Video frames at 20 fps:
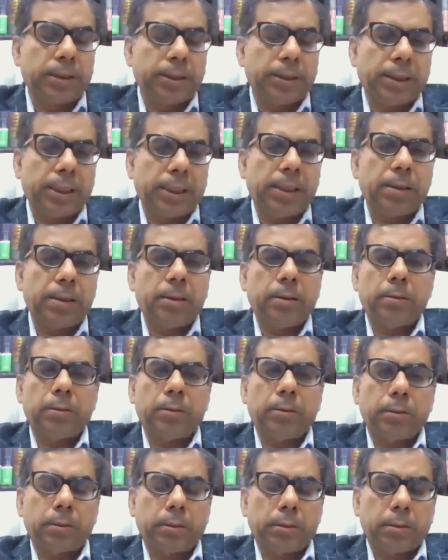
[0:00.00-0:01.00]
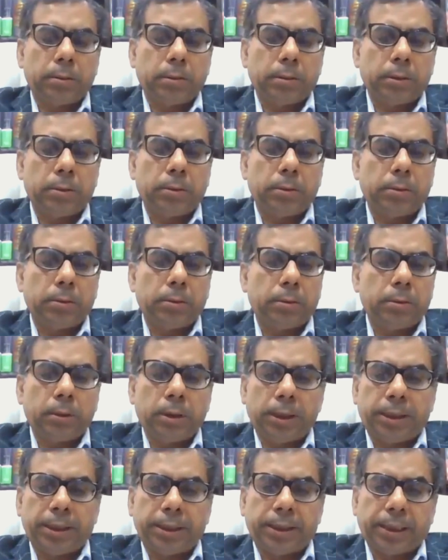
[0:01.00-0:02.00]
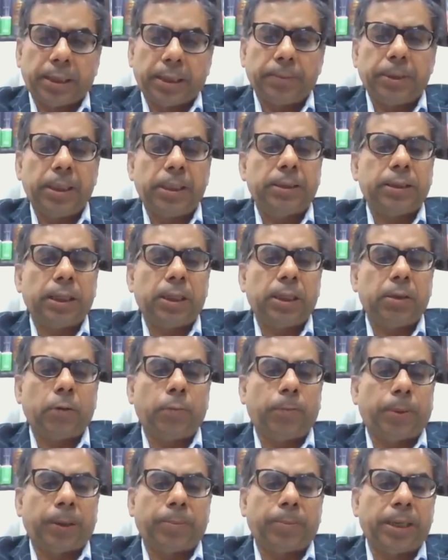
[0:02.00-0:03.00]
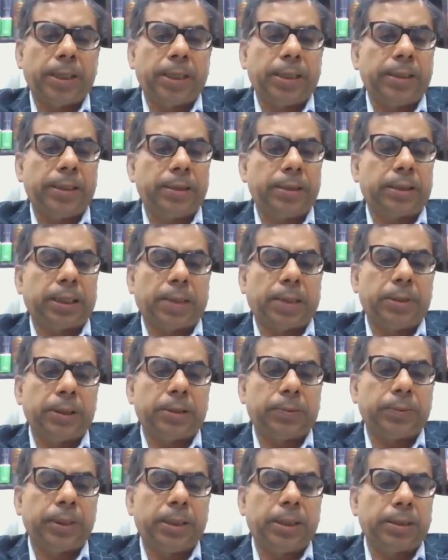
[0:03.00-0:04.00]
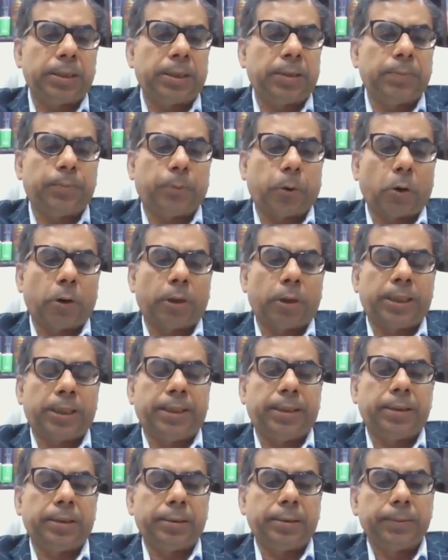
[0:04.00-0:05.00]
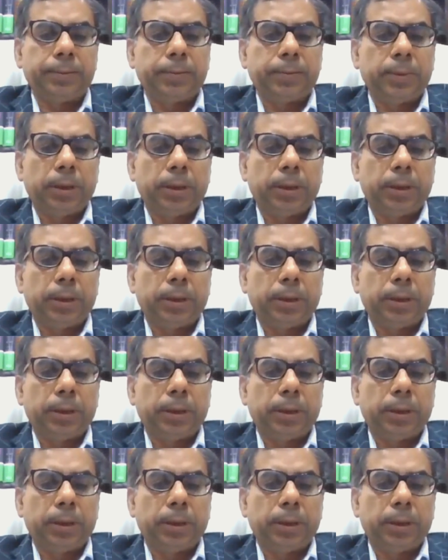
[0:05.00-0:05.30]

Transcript: The reason the determination of permanent establishment is important